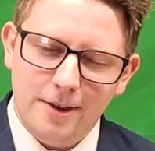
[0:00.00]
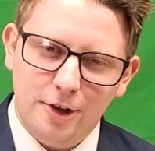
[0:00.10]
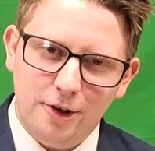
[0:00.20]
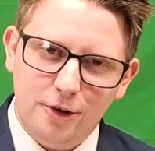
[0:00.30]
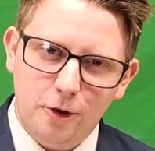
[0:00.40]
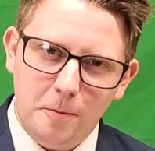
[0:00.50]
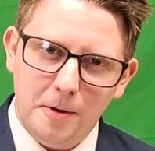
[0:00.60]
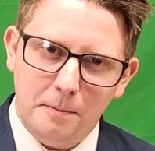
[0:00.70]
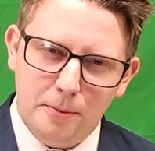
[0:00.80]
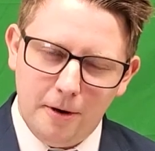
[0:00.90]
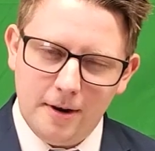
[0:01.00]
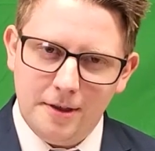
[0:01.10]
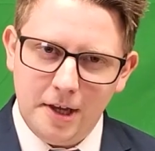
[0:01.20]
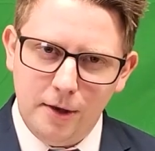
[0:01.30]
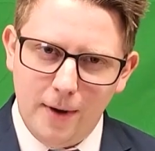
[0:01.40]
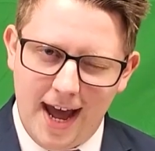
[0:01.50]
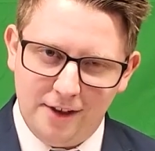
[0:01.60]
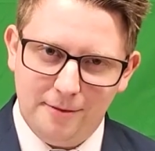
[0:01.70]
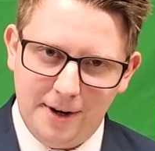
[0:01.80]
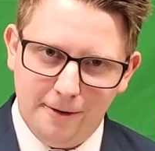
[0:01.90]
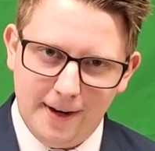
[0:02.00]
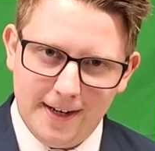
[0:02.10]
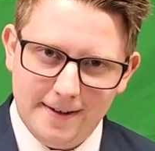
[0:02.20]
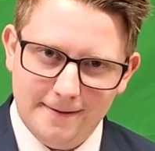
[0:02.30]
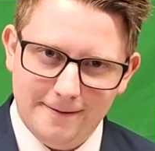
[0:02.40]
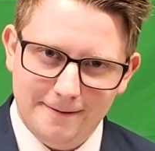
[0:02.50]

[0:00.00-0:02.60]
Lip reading: The stupid book that you asked me to read.